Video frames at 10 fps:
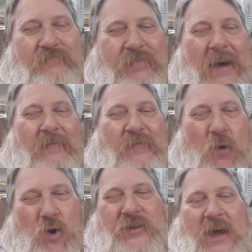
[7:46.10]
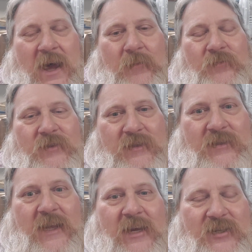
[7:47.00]
about 4 times
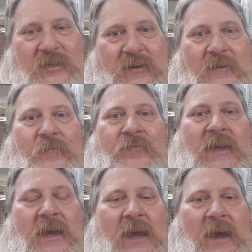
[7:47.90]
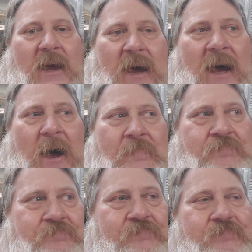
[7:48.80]
this last year.
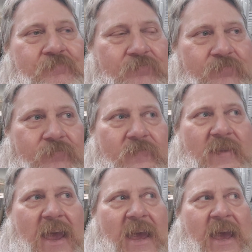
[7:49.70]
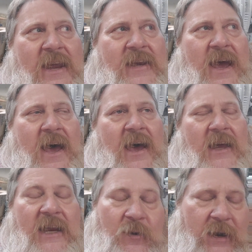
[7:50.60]
Um, and
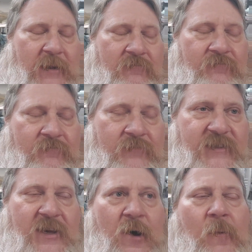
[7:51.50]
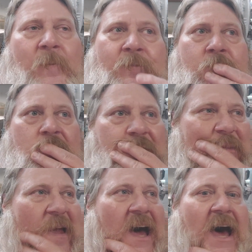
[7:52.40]
anyway, so
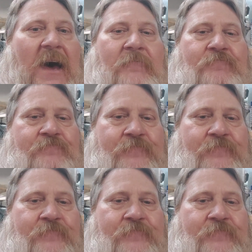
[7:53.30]
um,